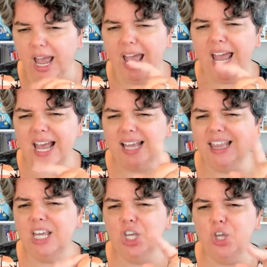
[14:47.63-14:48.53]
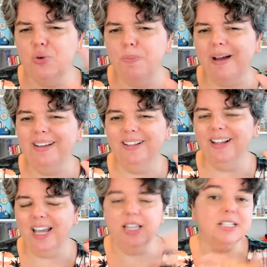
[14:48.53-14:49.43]
Hey, I think you might
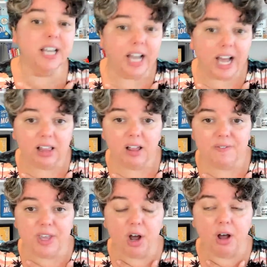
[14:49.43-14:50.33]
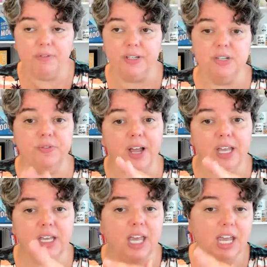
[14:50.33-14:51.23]
like this. Like, I love The Office. If I
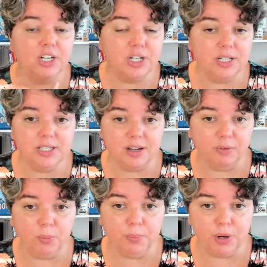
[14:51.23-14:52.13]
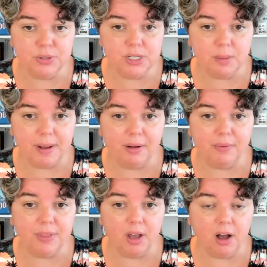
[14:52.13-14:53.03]
engage in several posts about
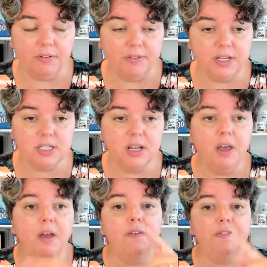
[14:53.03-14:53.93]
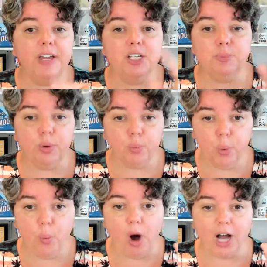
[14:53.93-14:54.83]
The Office, Facebook
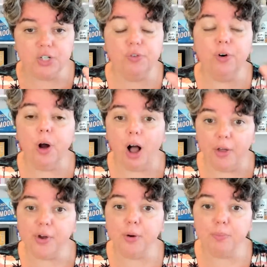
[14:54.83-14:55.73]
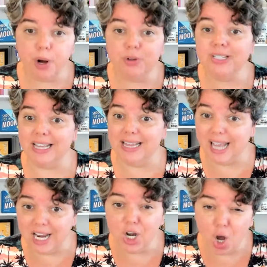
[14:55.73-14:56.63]
will watch for other posts that
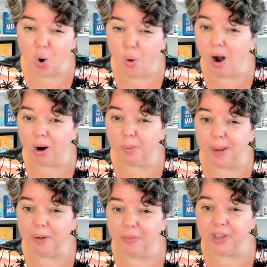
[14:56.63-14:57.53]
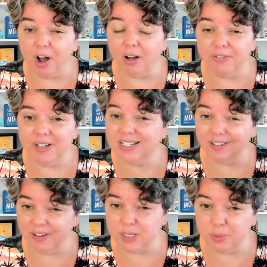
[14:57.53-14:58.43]
they know are about the office,
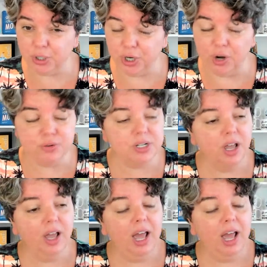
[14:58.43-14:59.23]
like Facebook knows.